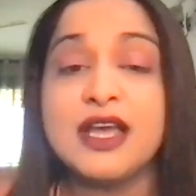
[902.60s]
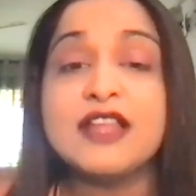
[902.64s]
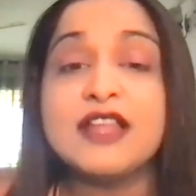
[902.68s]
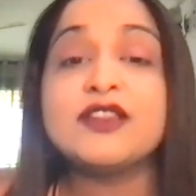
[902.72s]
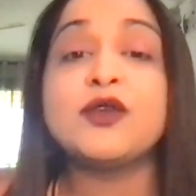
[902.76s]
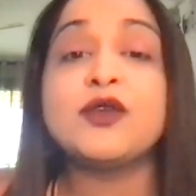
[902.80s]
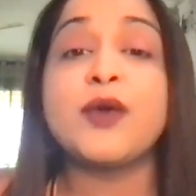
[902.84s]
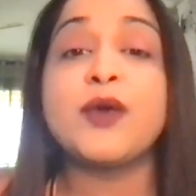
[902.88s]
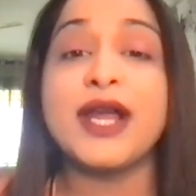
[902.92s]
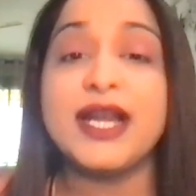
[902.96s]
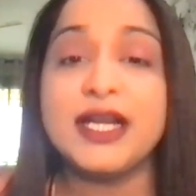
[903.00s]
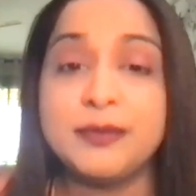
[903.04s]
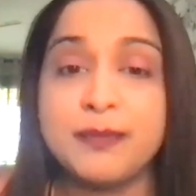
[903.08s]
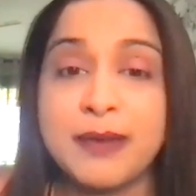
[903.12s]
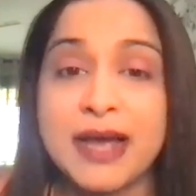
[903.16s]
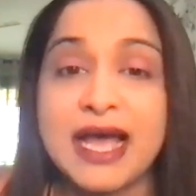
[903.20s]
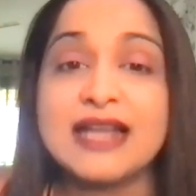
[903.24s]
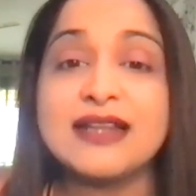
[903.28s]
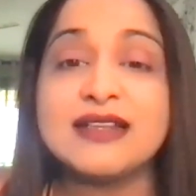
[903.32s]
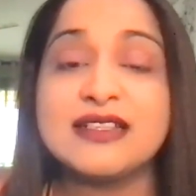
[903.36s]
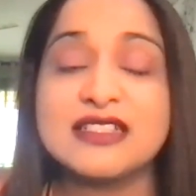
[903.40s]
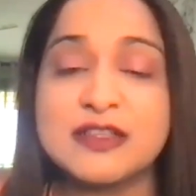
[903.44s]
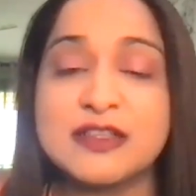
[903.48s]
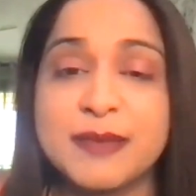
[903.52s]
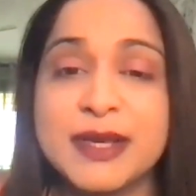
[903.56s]
the right
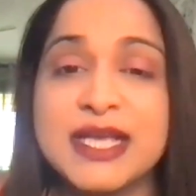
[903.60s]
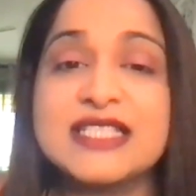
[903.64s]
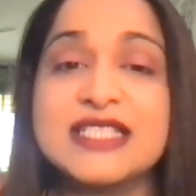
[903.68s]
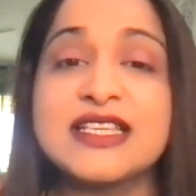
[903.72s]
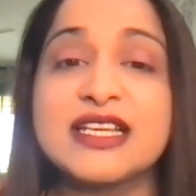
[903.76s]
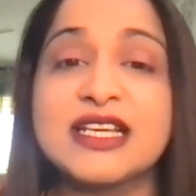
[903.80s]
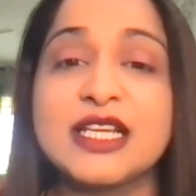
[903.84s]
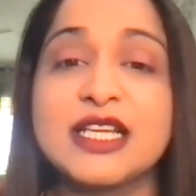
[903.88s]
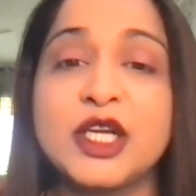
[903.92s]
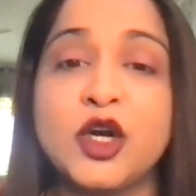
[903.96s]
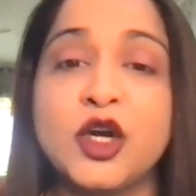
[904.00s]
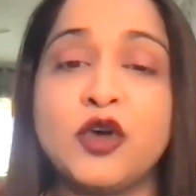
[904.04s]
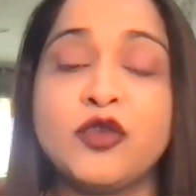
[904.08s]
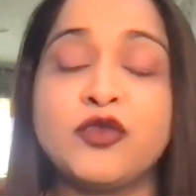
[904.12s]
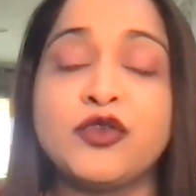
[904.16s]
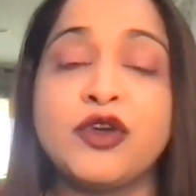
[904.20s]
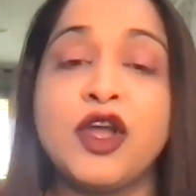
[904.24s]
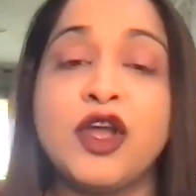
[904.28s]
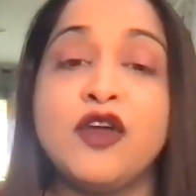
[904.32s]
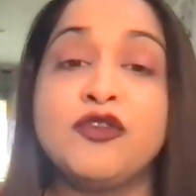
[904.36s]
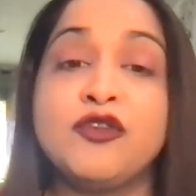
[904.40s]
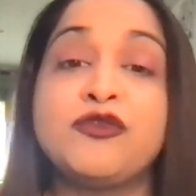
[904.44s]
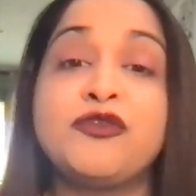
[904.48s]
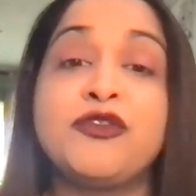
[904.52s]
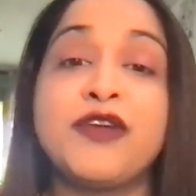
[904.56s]
balance basically of
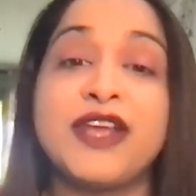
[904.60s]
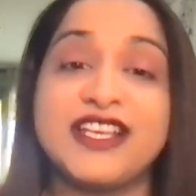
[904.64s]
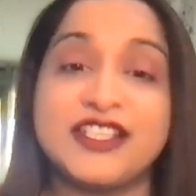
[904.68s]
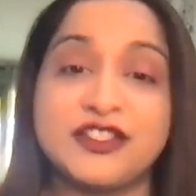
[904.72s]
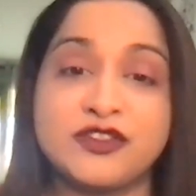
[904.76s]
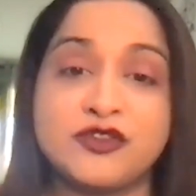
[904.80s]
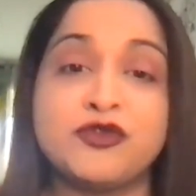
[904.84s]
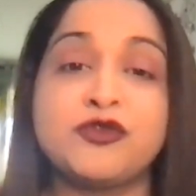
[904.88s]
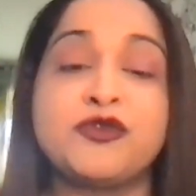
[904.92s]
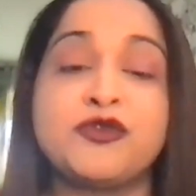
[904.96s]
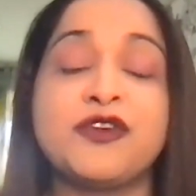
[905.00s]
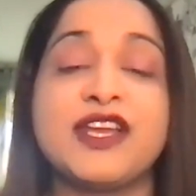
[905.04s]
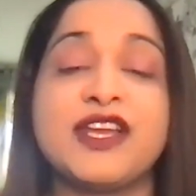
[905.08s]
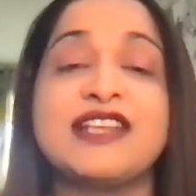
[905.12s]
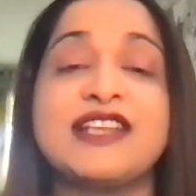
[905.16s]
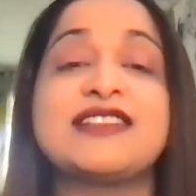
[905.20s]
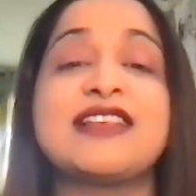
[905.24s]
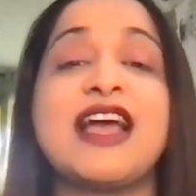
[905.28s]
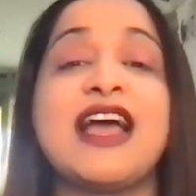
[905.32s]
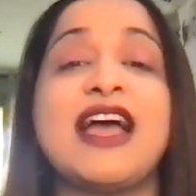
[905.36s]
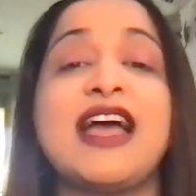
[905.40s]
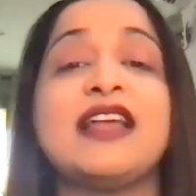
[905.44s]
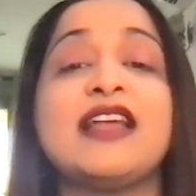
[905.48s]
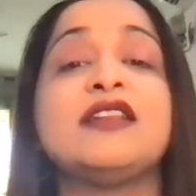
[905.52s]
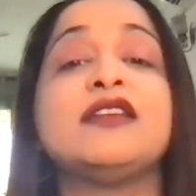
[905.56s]
face-to-face
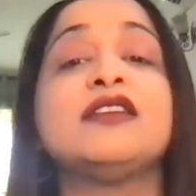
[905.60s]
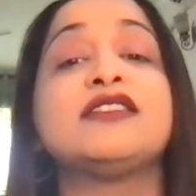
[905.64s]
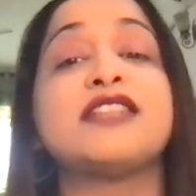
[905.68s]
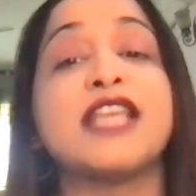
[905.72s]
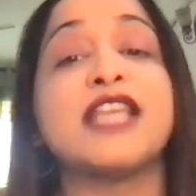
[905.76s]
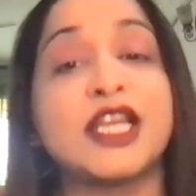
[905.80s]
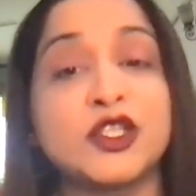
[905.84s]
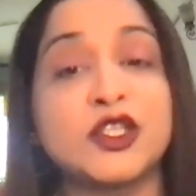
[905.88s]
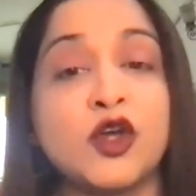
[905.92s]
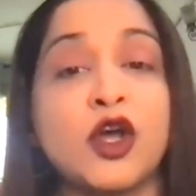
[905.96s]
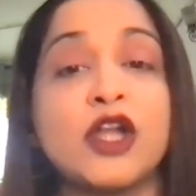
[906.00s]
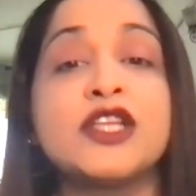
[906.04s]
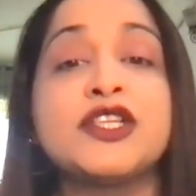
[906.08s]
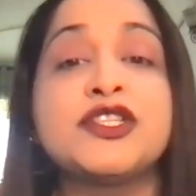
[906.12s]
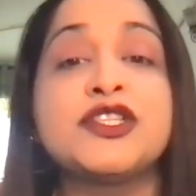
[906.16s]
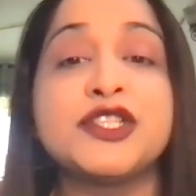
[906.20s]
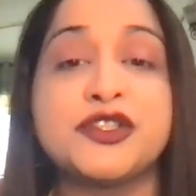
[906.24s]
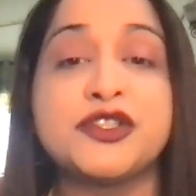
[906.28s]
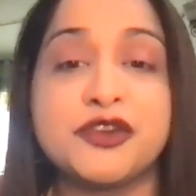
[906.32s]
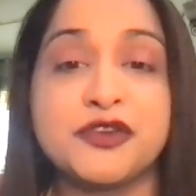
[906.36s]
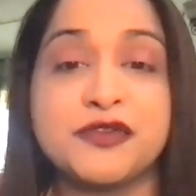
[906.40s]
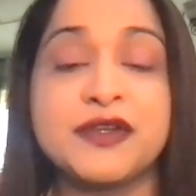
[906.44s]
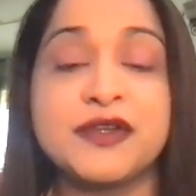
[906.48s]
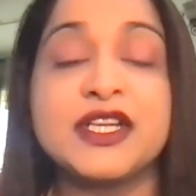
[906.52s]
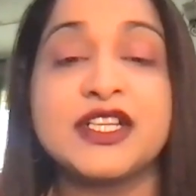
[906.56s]
and
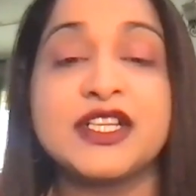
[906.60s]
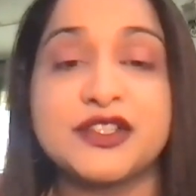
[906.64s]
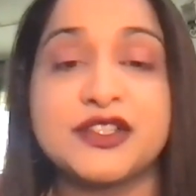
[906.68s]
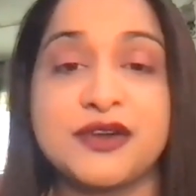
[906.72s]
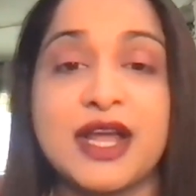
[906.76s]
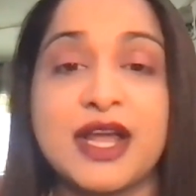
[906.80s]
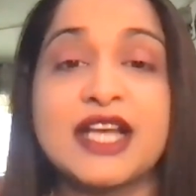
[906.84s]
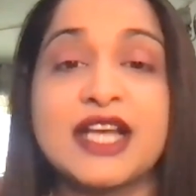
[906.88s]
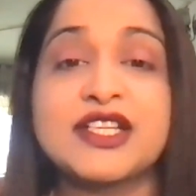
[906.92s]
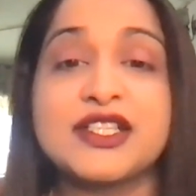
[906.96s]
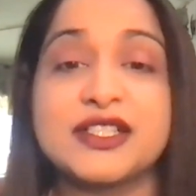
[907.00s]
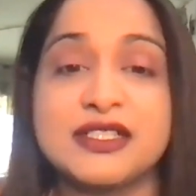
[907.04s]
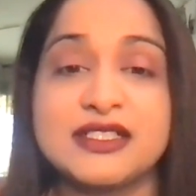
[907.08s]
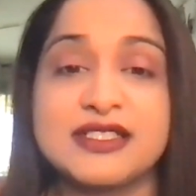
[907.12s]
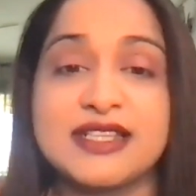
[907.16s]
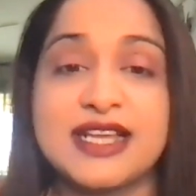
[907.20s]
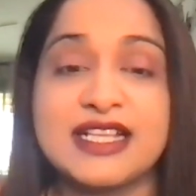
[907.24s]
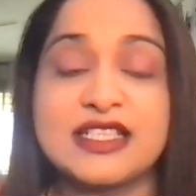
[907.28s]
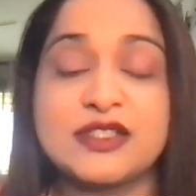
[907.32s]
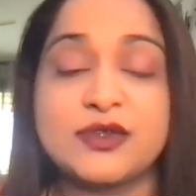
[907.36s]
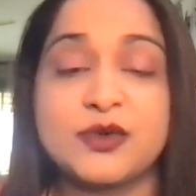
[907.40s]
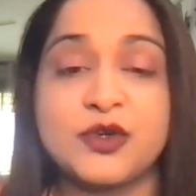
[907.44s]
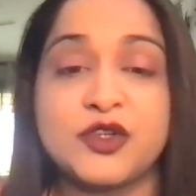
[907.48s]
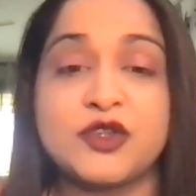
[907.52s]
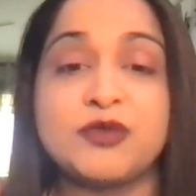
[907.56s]
technology-driven interactions.
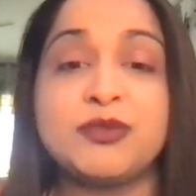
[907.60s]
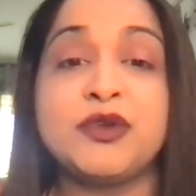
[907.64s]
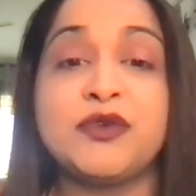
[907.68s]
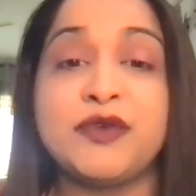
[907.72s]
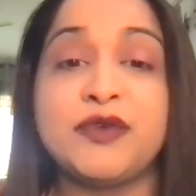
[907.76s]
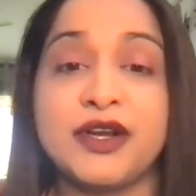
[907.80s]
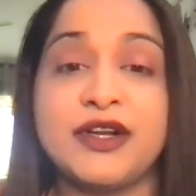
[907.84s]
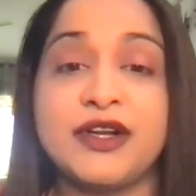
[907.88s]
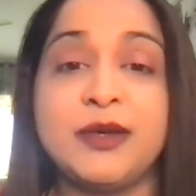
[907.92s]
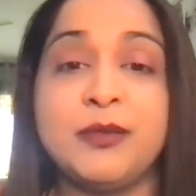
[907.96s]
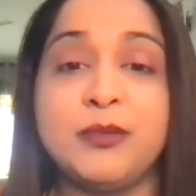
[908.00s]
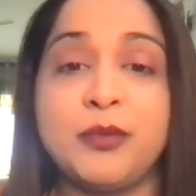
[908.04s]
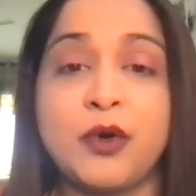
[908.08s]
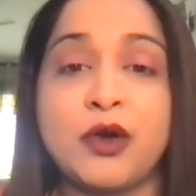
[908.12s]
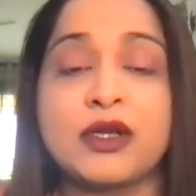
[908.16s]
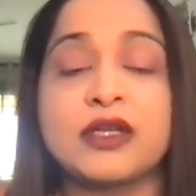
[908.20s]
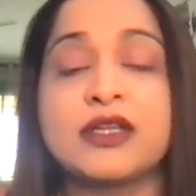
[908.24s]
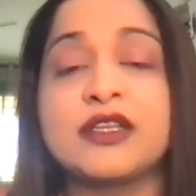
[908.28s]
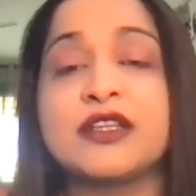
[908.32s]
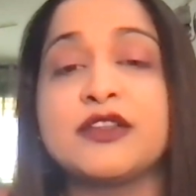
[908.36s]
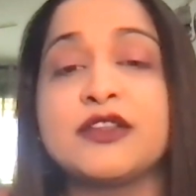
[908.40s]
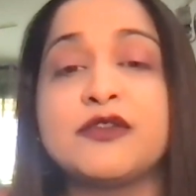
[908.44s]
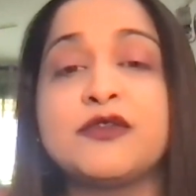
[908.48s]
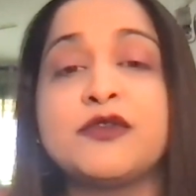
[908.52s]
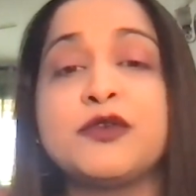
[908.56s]
That's going to be very
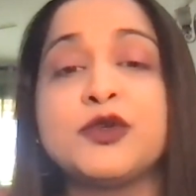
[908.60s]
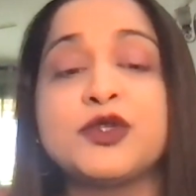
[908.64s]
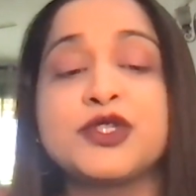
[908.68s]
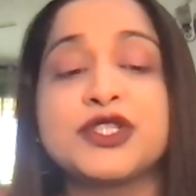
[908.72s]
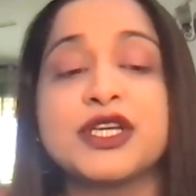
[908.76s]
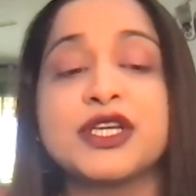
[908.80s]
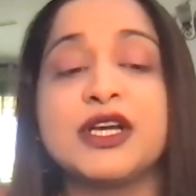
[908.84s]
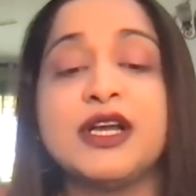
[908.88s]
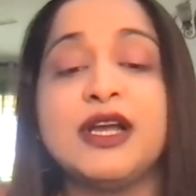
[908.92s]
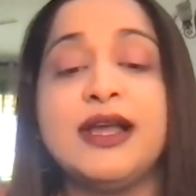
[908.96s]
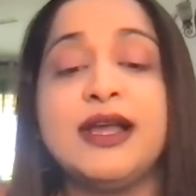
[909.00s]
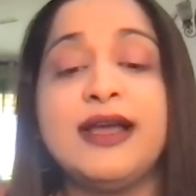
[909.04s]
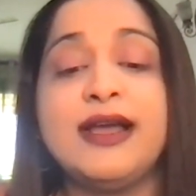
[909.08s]
important in the future.